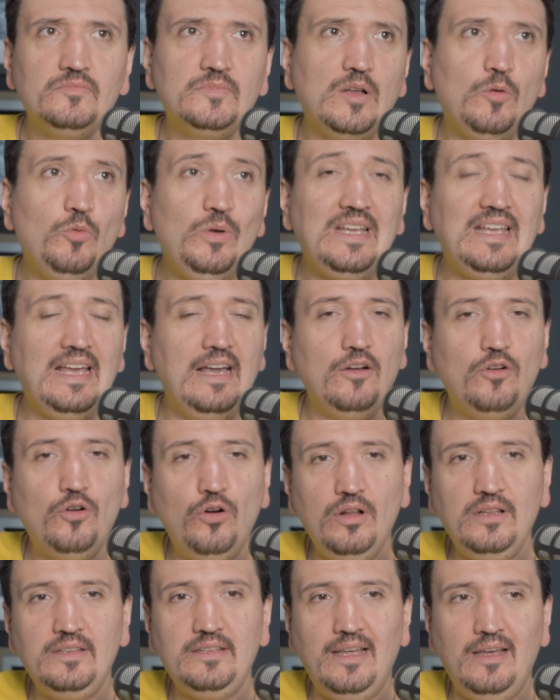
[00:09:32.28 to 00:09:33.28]
we can
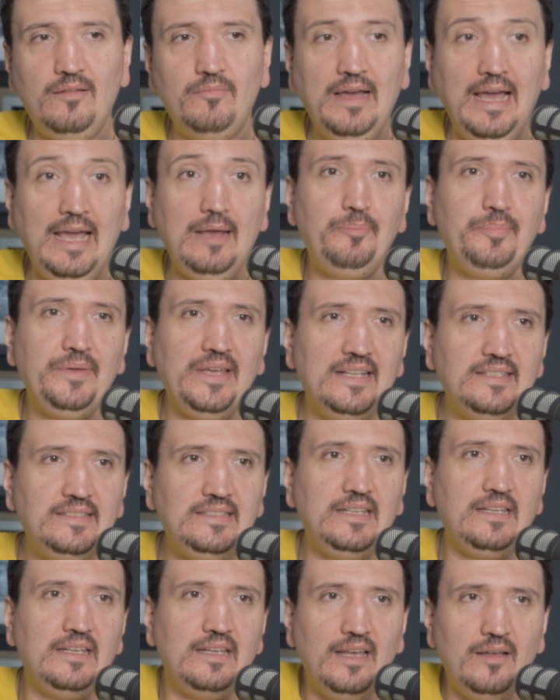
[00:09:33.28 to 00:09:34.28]
call them
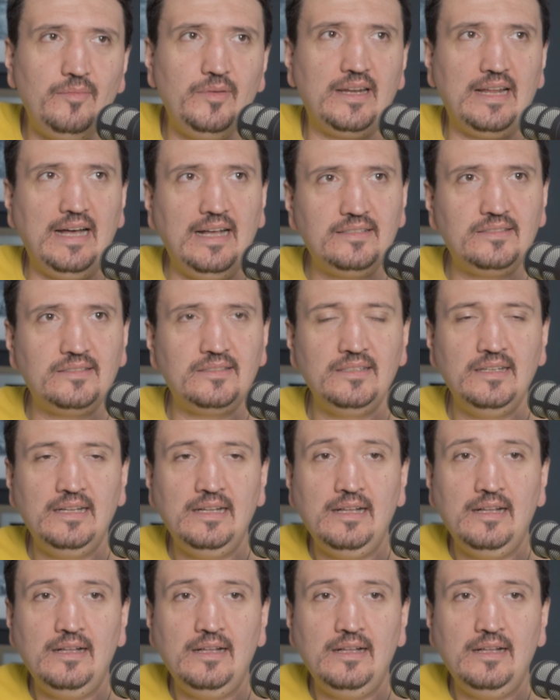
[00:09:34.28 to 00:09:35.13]
APS-C cameras